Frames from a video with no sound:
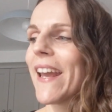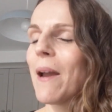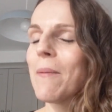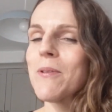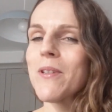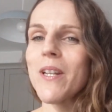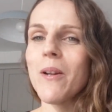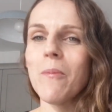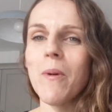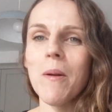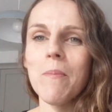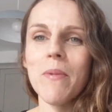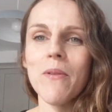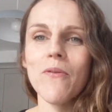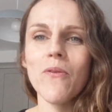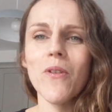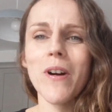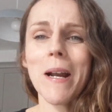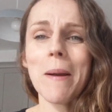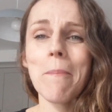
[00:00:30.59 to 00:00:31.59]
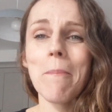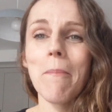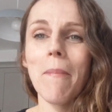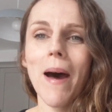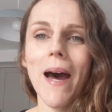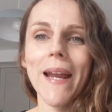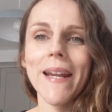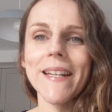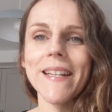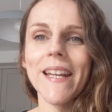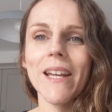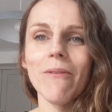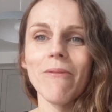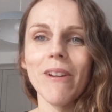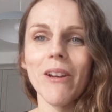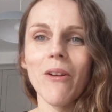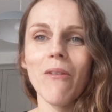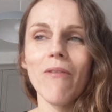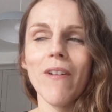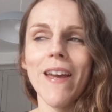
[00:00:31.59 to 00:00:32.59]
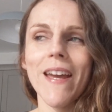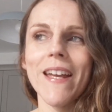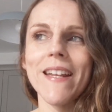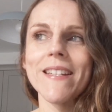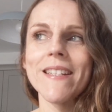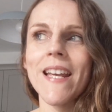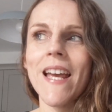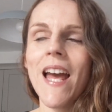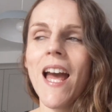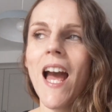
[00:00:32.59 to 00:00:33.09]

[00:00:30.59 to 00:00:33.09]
capture that one before I might get rid of it,